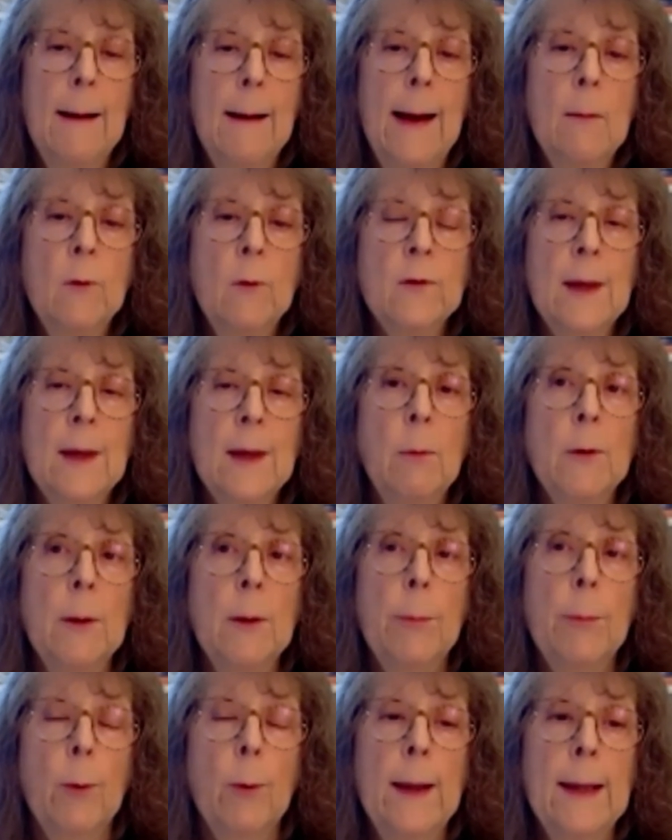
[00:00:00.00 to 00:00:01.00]
I was able
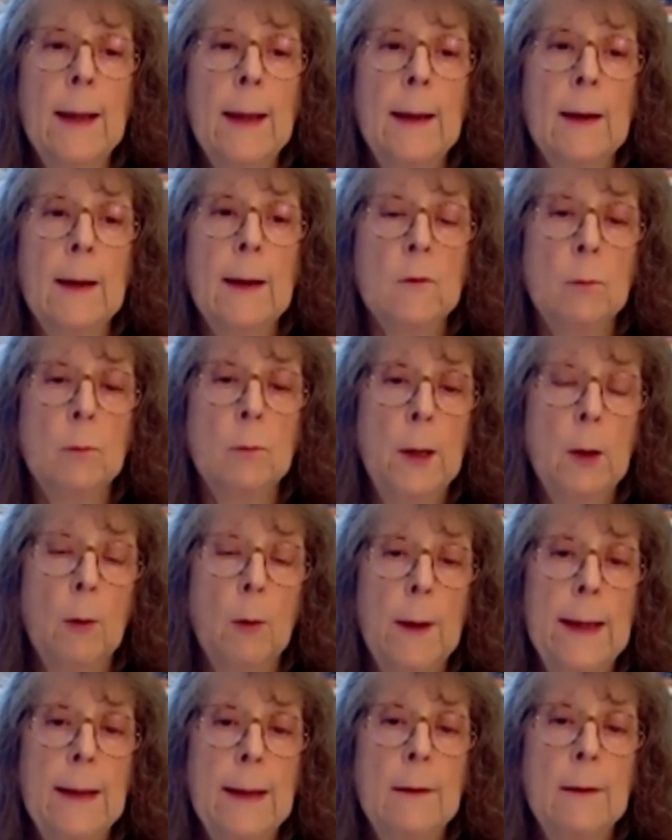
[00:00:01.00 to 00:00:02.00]
to bring
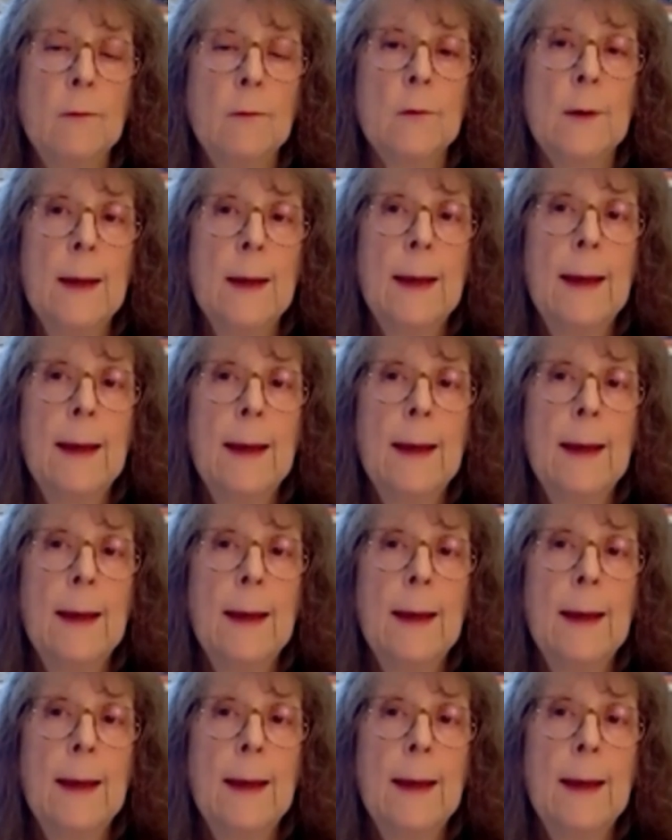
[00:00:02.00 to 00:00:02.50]
experience